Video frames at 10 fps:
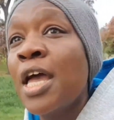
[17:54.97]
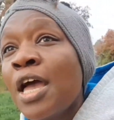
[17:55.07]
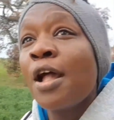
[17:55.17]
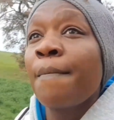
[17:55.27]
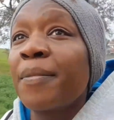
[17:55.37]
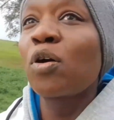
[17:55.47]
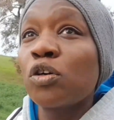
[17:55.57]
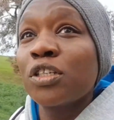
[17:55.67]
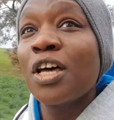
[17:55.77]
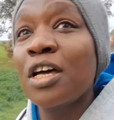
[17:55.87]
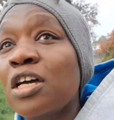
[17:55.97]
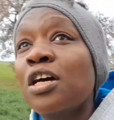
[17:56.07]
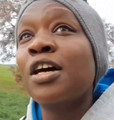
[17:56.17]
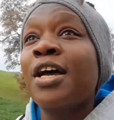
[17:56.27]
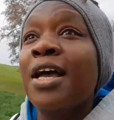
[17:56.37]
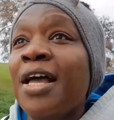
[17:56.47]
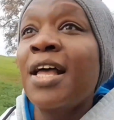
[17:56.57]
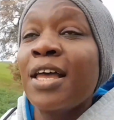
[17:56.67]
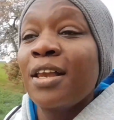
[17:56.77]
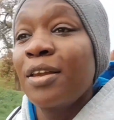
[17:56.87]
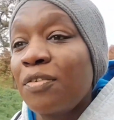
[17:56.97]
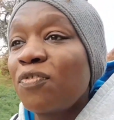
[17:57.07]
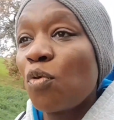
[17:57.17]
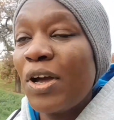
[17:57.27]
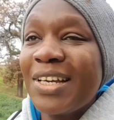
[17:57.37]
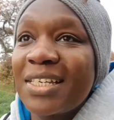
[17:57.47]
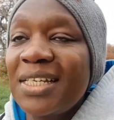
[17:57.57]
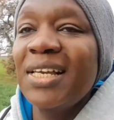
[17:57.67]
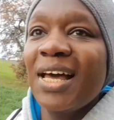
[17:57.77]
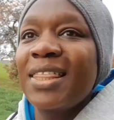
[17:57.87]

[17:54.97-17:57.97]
because if you wait until the